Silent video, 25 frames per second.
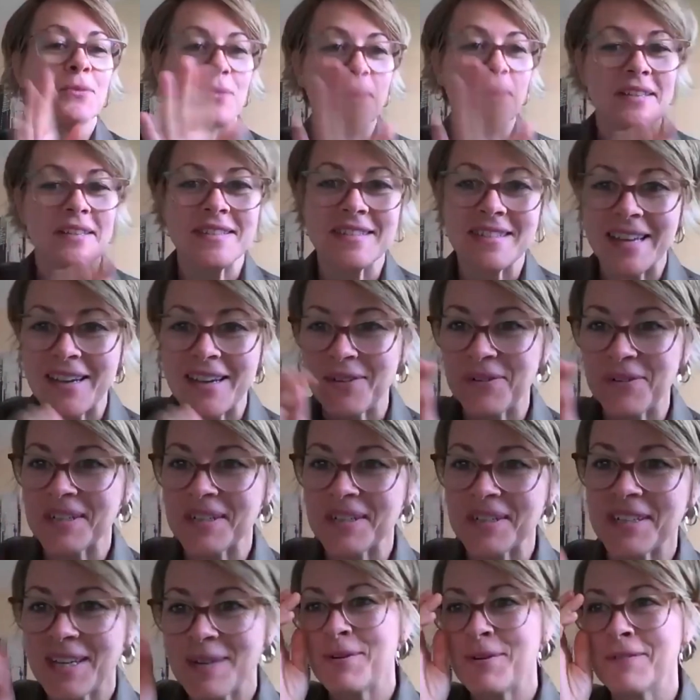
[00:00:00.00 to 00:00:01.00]
a rest now
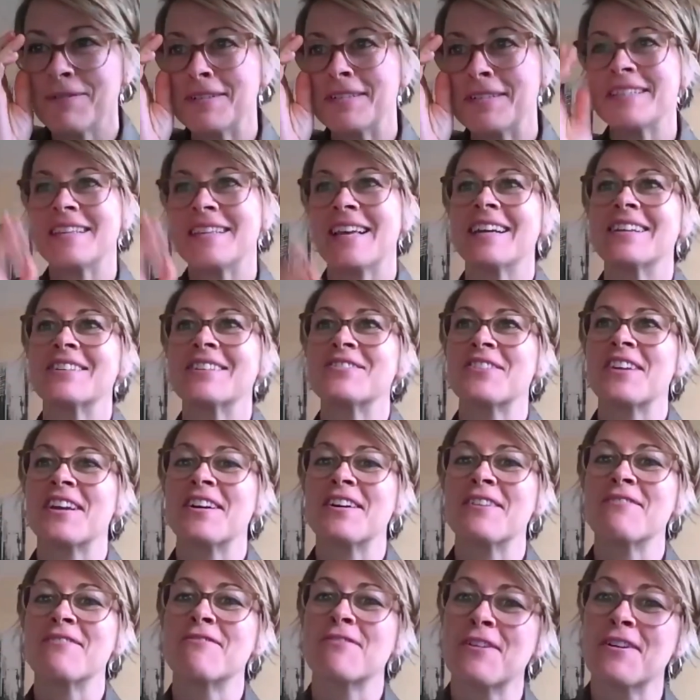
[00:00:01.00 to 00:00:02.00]
and come over to
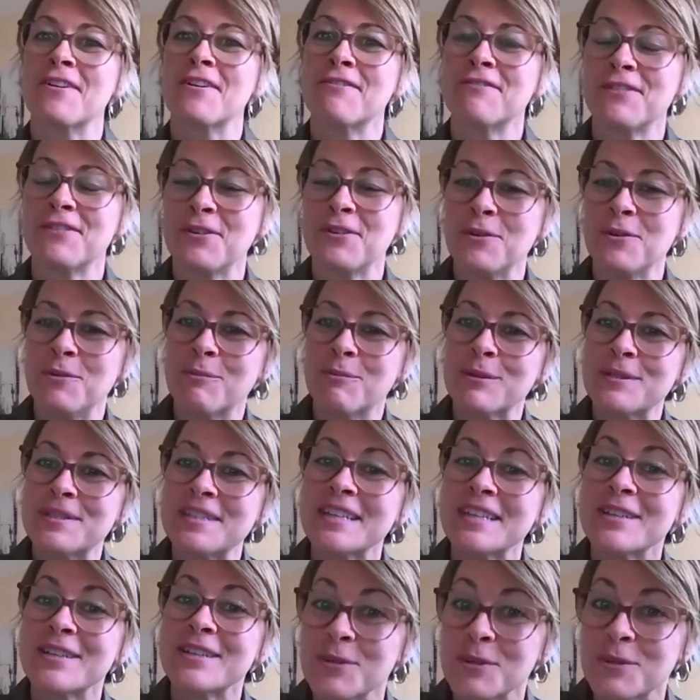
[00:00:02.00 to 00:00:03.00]
Sandra for a few
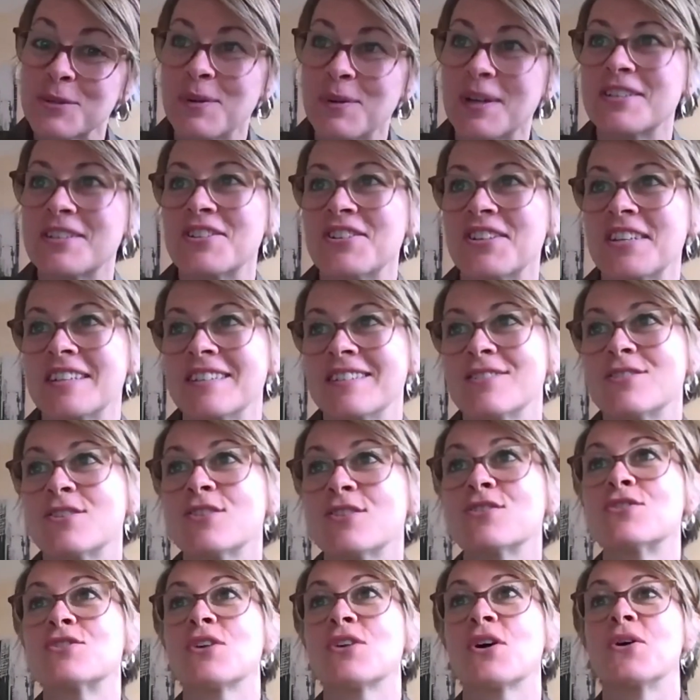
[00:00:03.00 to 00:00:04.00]
procedural questions.
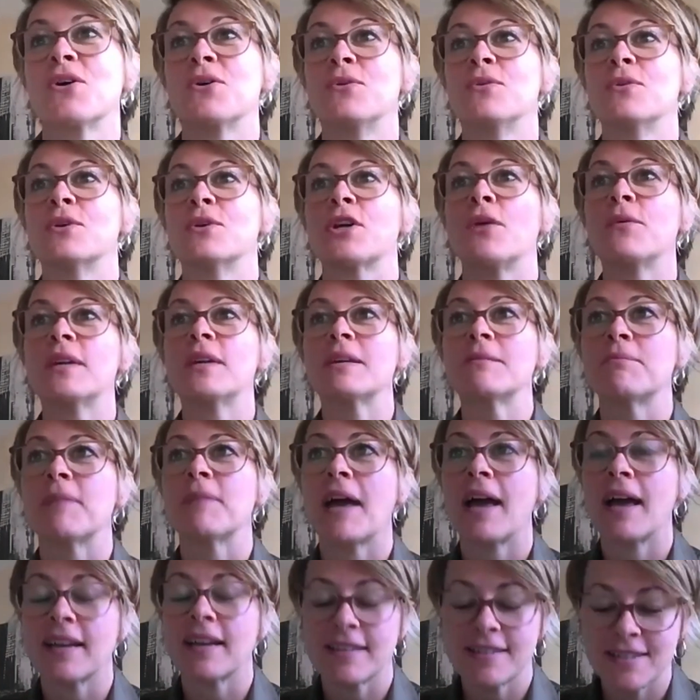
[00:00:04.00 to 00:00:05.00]
So going
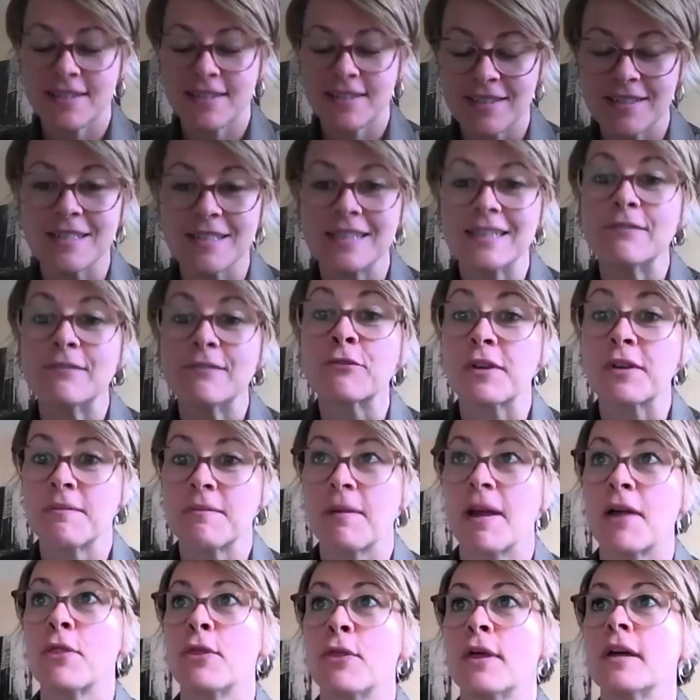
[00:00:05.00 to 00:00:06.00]
back to the delivery
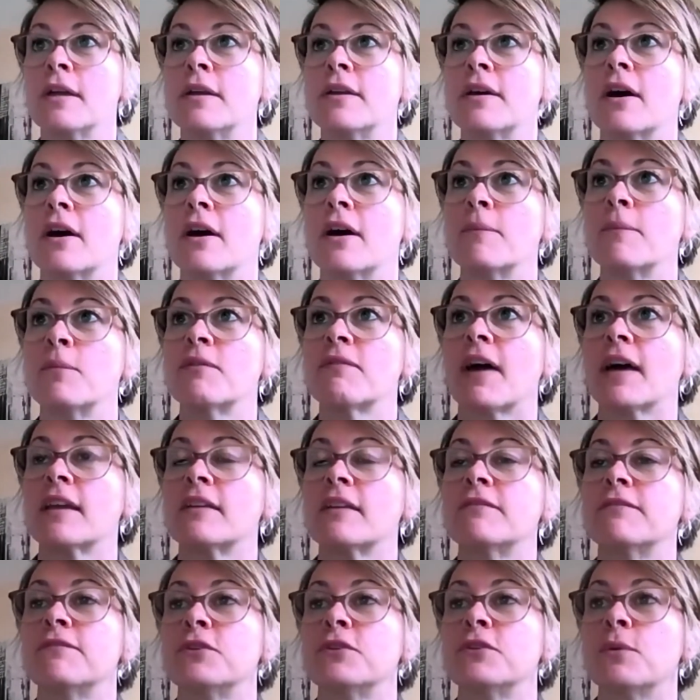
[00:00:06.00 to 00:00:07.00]
method, we've had
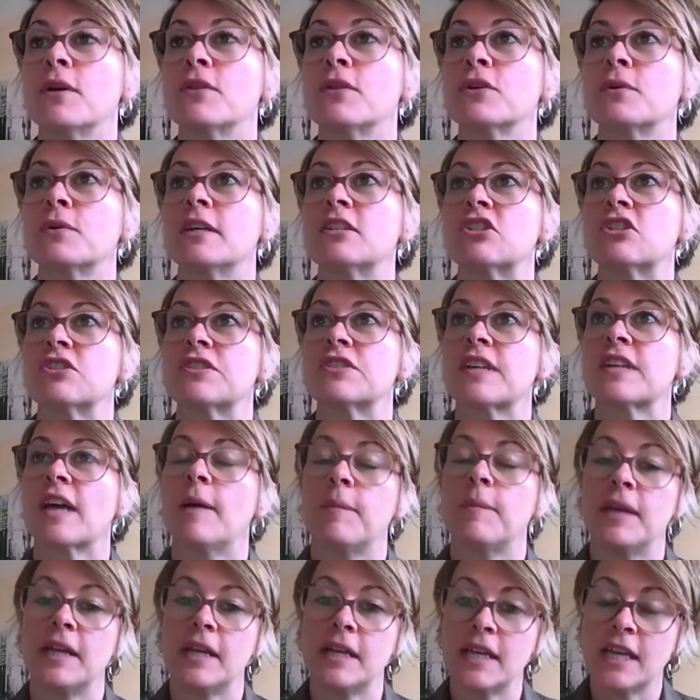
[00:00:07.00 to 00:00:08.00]
a few other questions come
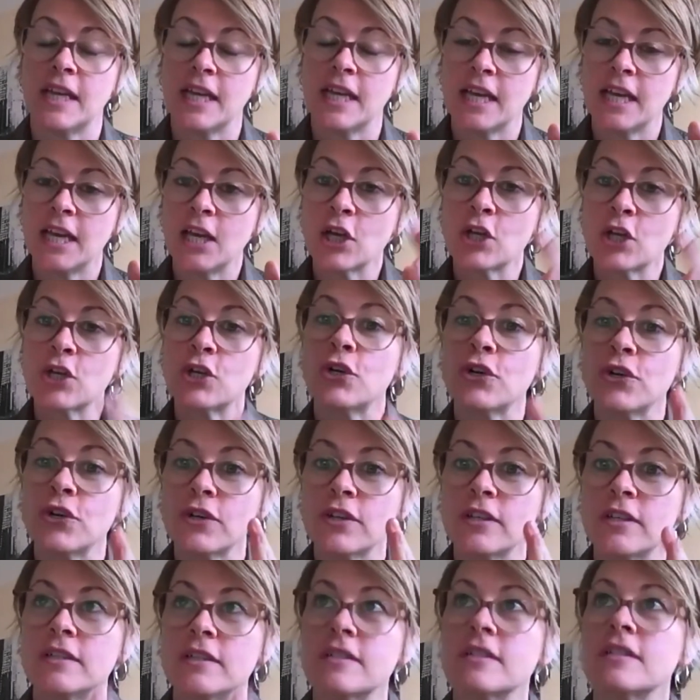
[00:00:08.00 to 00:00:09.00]
in.
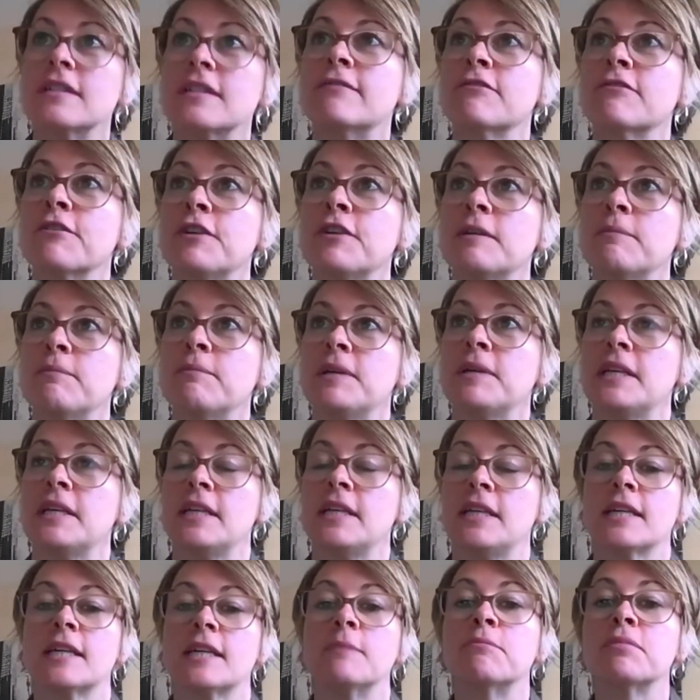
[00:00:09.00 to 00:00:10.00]
Could delivery
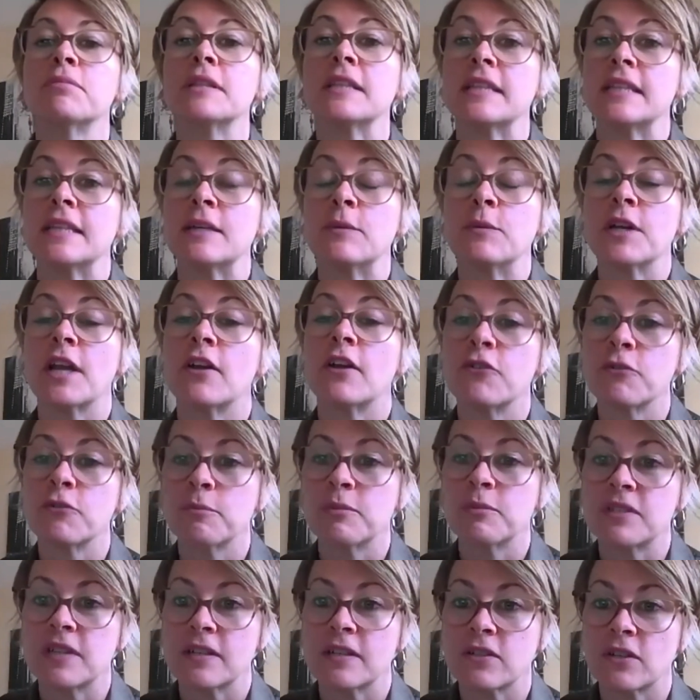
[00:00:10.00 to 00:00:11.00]
be completely
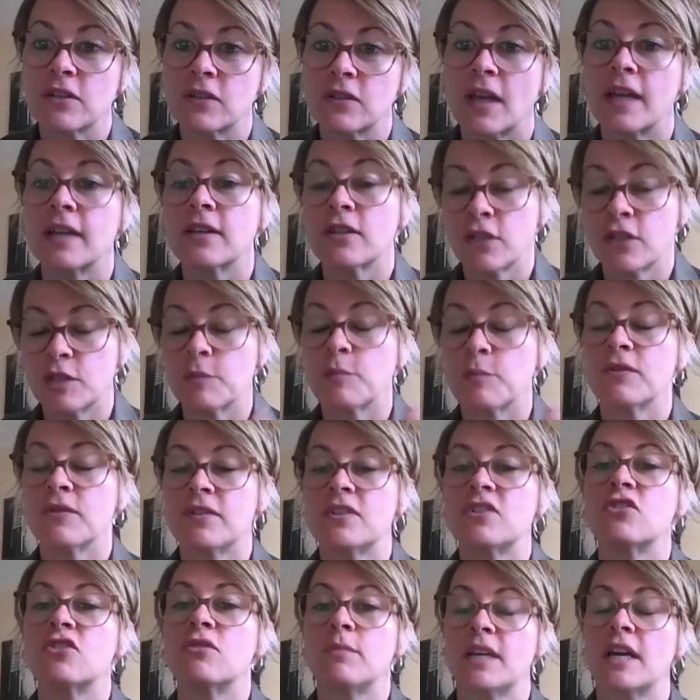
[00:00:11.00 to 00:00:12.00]
100% online? Could the
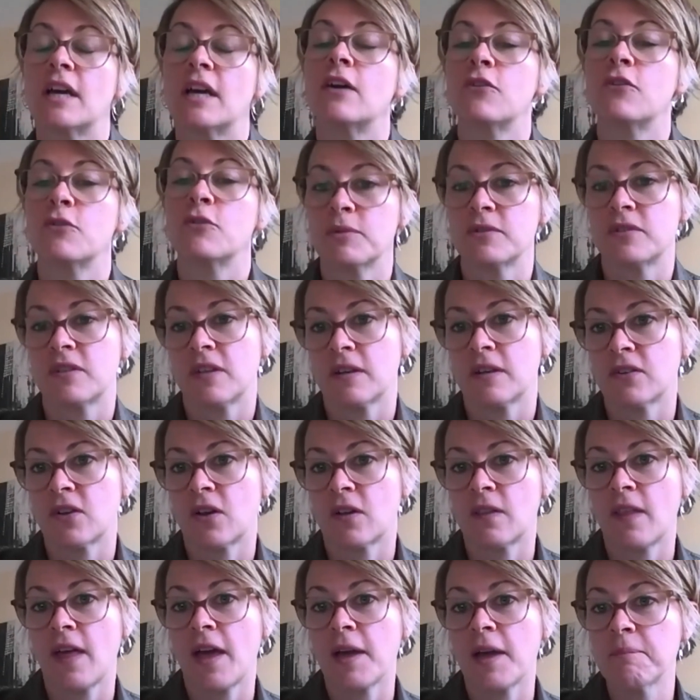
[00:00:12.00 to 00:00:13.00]
provision be 100%
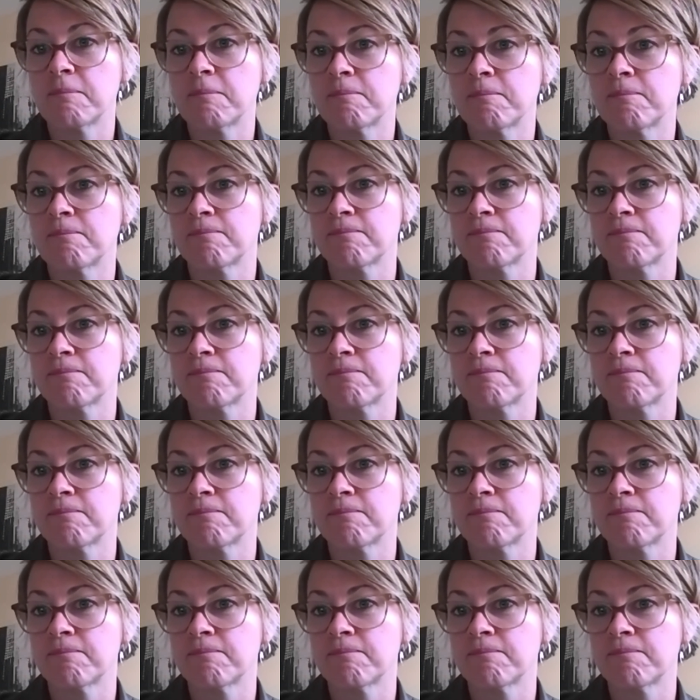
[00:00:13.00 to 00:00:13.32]
online?